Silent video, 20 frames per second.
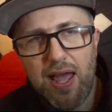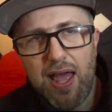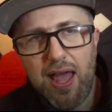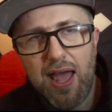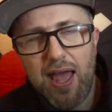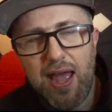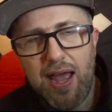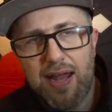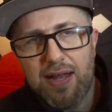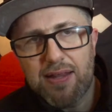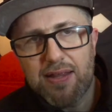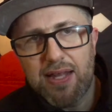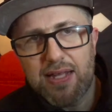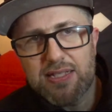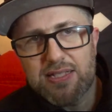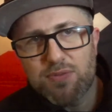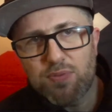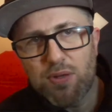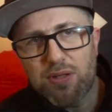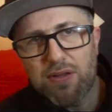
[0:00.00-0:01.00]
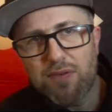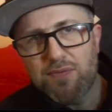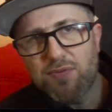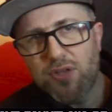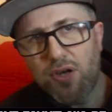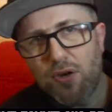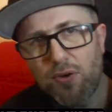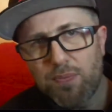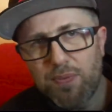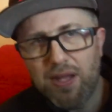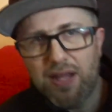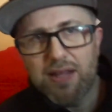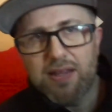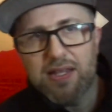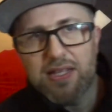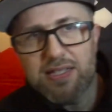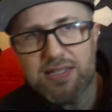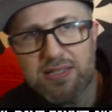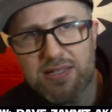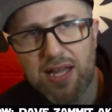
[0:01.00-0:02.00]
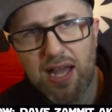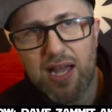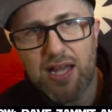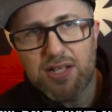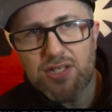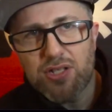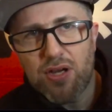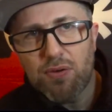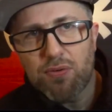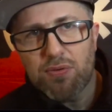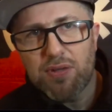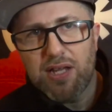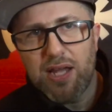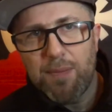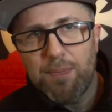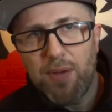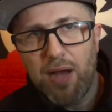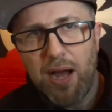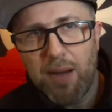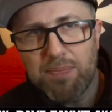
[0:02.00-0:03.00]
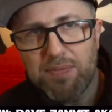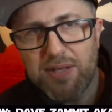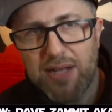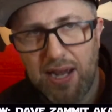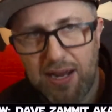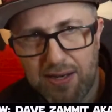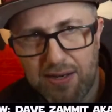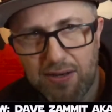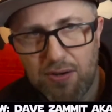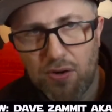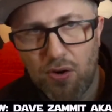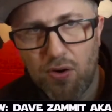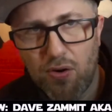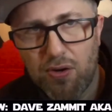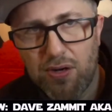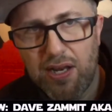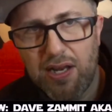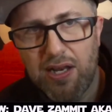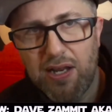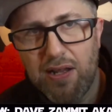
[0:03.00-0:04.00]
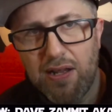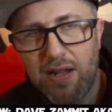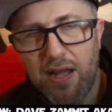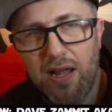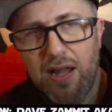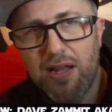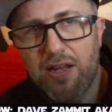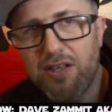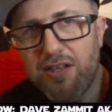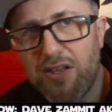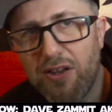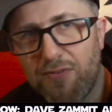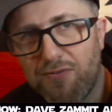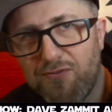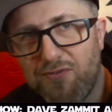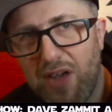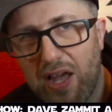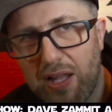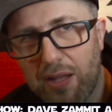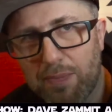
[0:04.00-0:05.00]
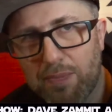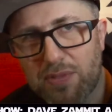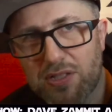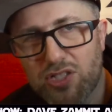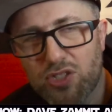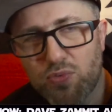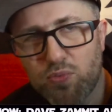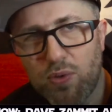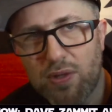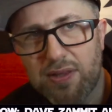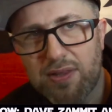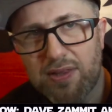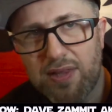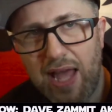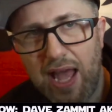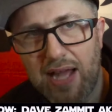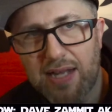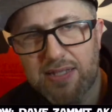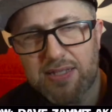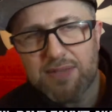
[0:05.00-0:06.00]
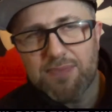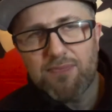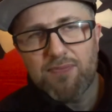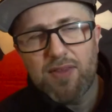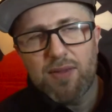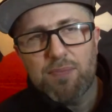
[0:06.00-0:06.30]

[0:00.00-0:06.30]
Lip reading: and that's what they've told me at this stage. I'll keep you updated on any developments with that.